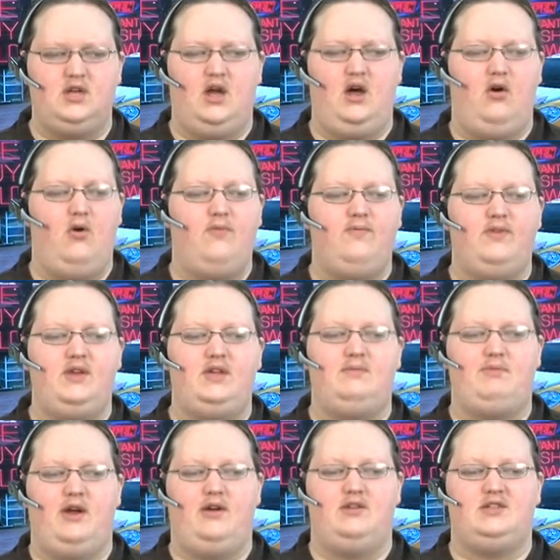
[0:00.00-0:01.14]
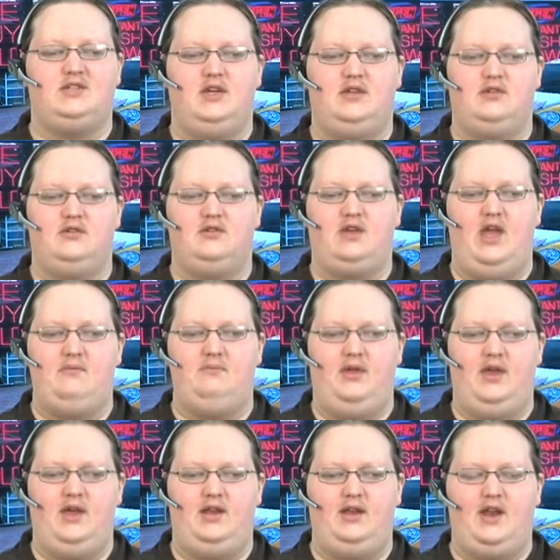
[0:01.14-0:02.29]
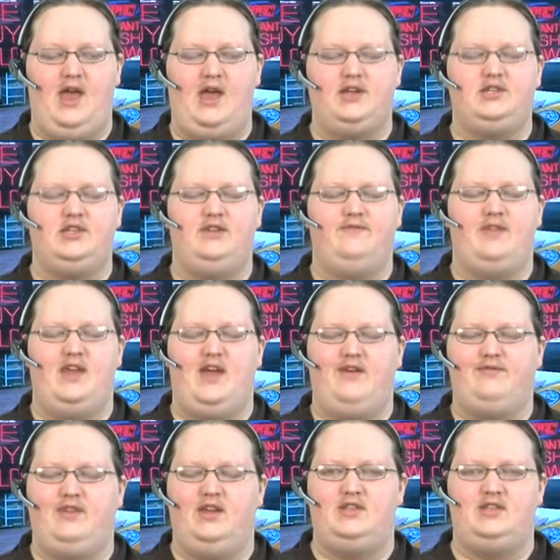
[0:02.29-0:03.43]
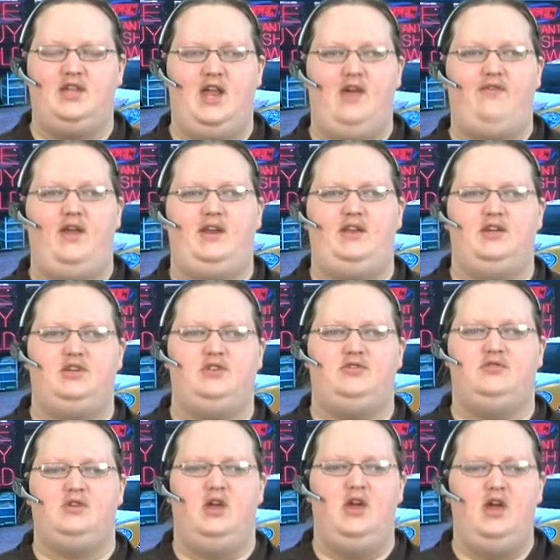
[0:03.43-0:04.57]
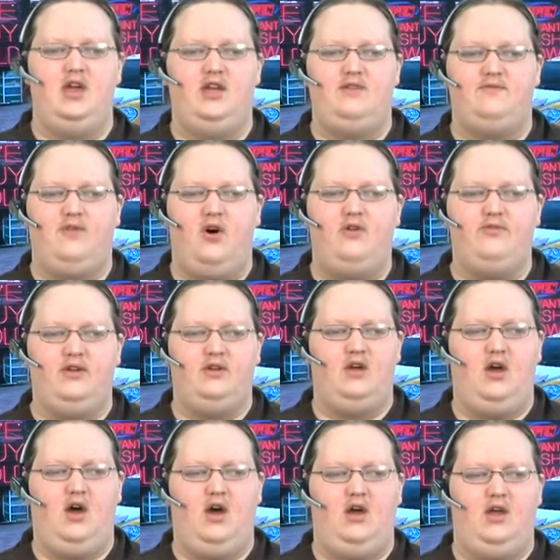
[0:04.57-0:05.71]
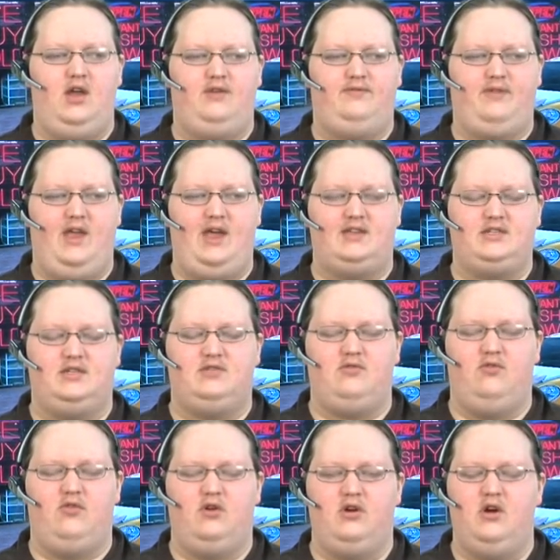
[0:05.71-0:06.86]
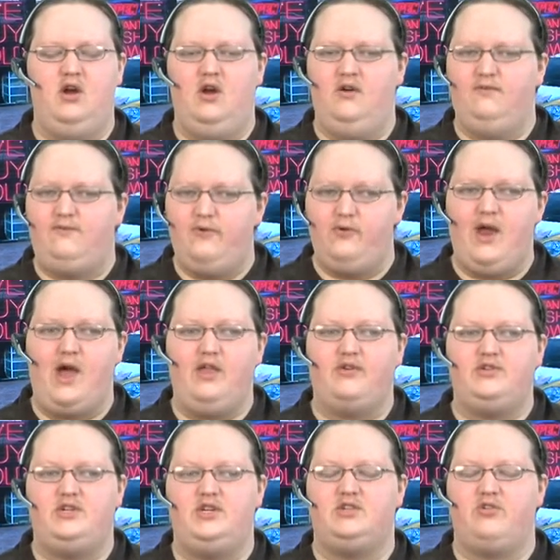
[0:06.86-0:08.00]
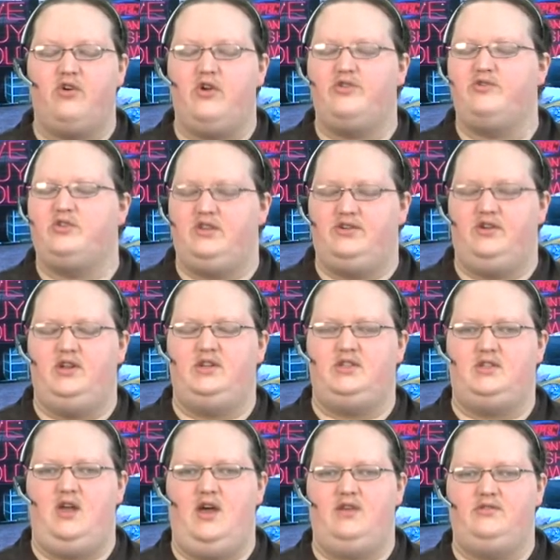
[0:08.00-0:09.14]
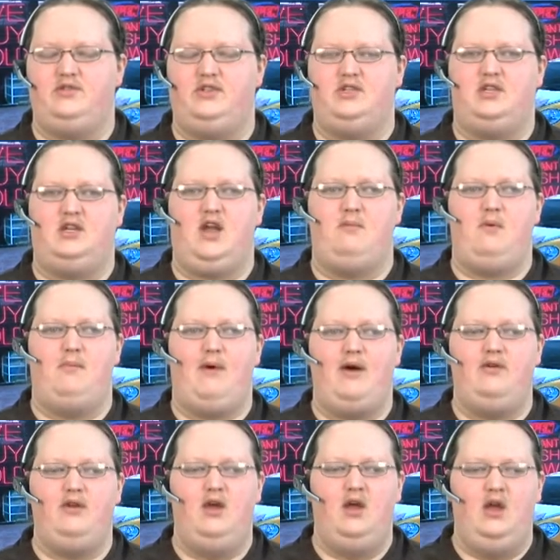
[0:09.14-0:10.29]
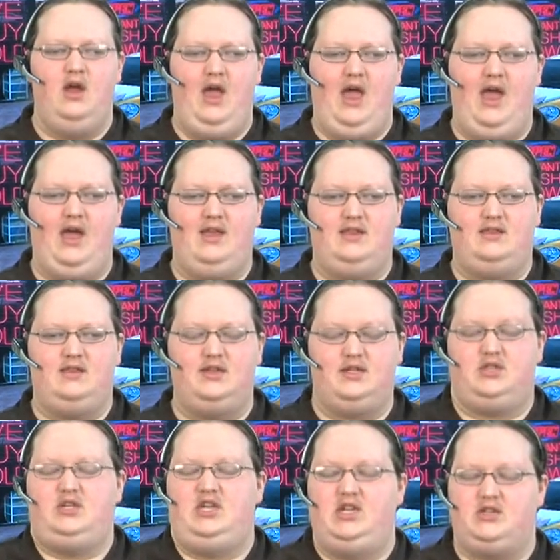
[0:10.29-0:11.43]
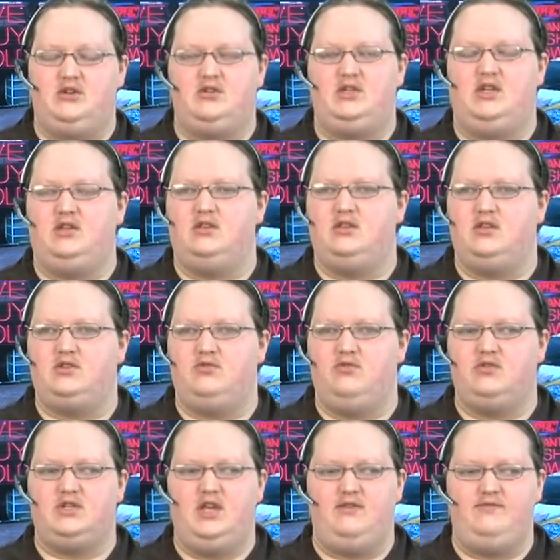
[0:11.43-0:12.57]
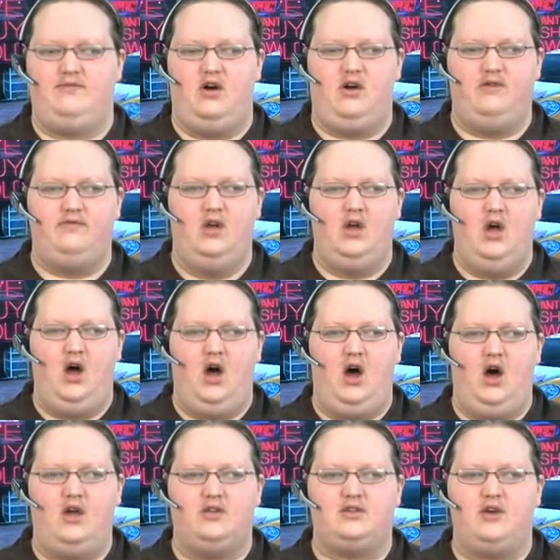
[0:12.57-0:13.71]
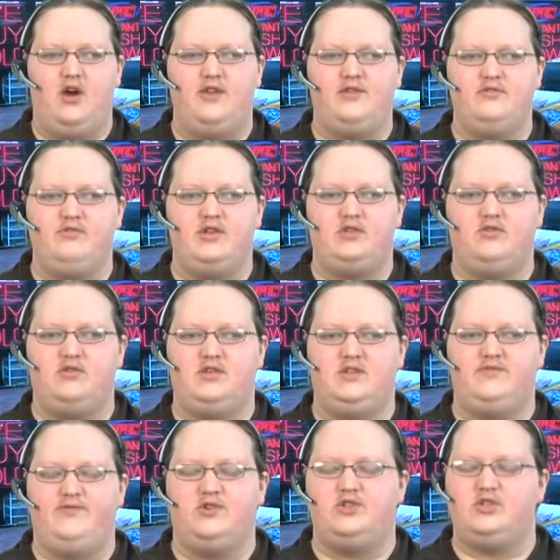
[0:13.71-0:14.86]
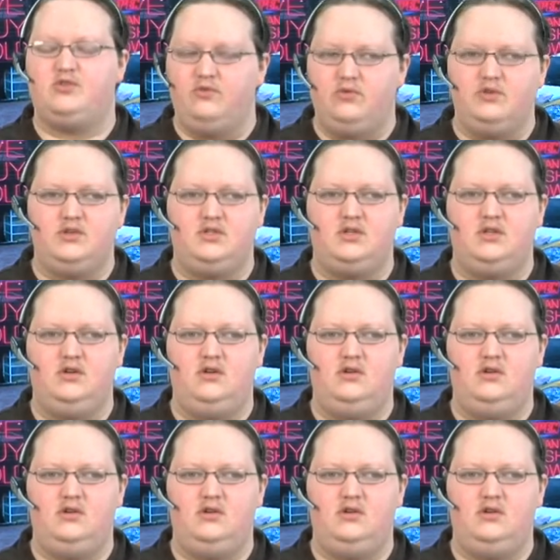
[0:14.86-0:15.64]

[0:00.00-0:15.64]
Uh, hopefully parents get their game plan in action if they have kids that have any issues involving uh, anaphylaxis or food allergies or other serious allergies that come about, and the teachers and the schools get involved. Uh, is there other resources for schools?